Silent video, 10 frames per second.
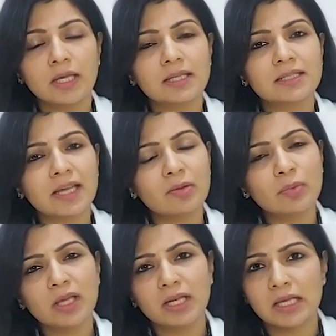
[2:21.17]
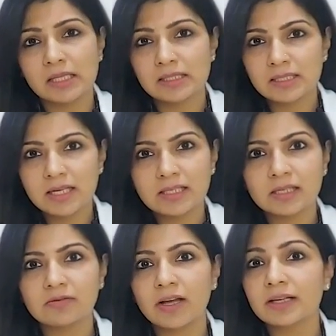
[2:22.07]
It can be an
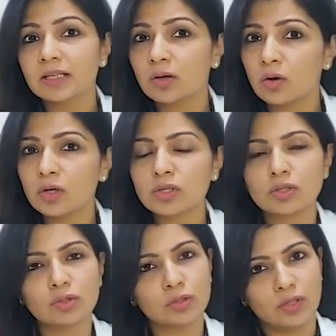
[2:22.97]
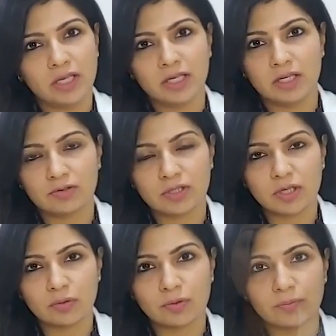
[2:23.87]
incidental finding also during an
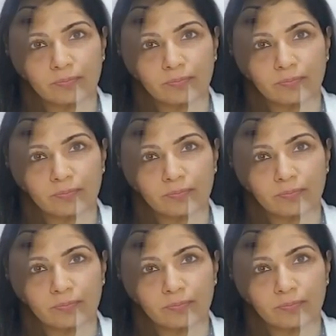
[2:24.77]
ultrasound.